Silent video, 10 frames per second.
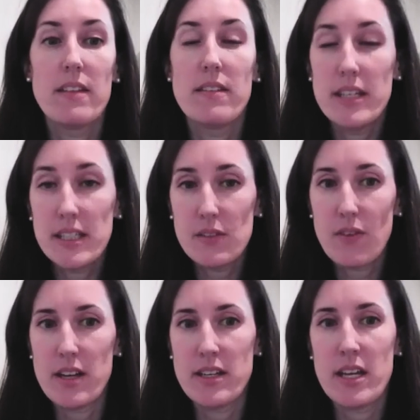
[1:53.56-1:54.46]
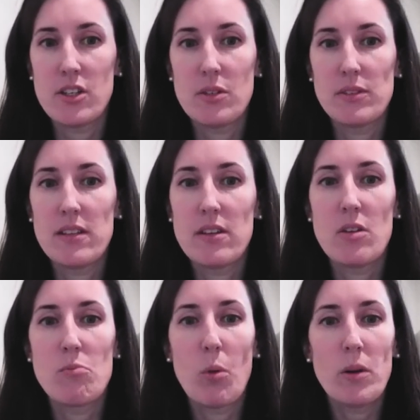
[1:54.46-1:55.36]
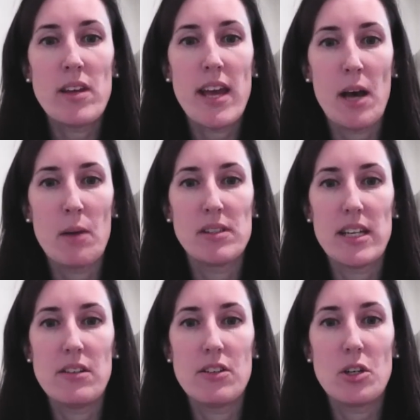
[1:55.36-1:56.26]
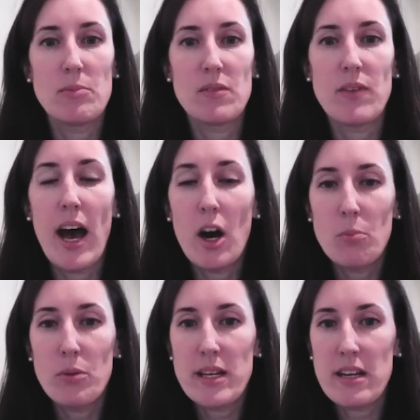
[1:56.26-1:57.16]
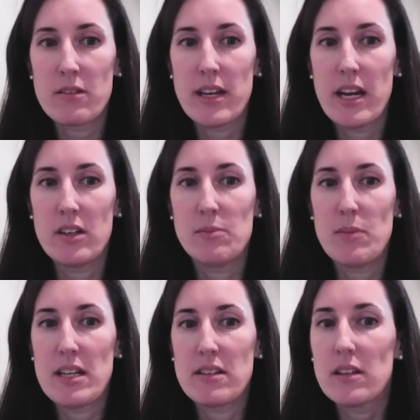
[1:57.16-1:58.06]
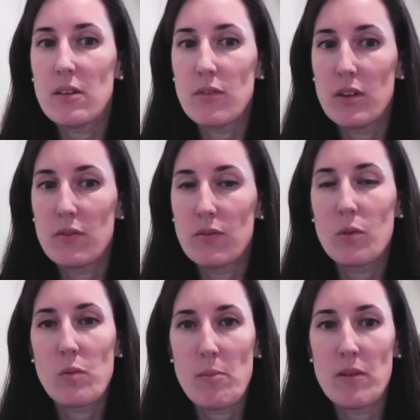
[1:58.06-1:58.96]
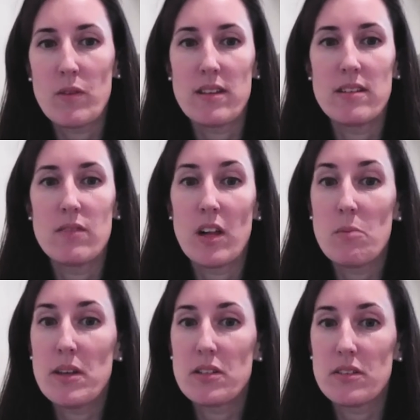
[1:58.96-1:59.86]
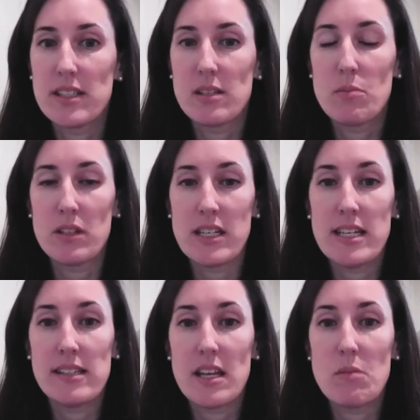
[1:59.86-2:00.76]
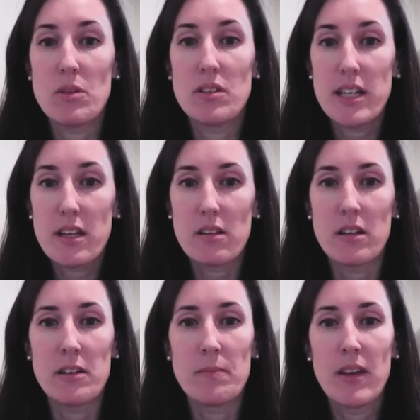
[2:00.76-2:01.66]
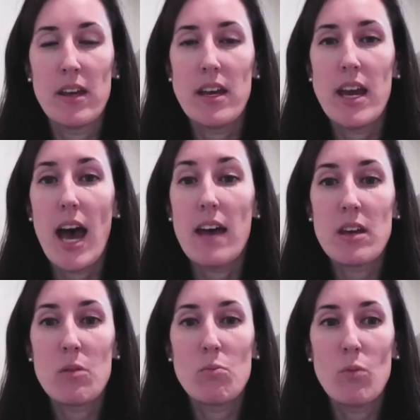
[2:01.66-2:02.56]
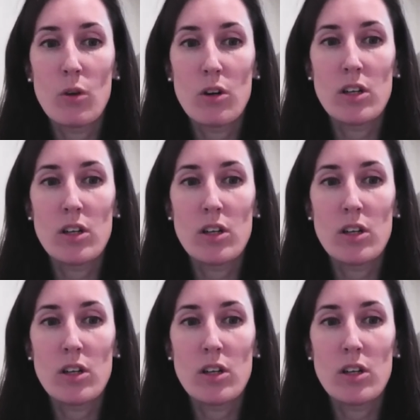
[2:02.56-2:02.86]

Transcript: This finding shows that there are important gaps in terms of how prenatal care is being delivered for women with developmental disabilities in particular, and that more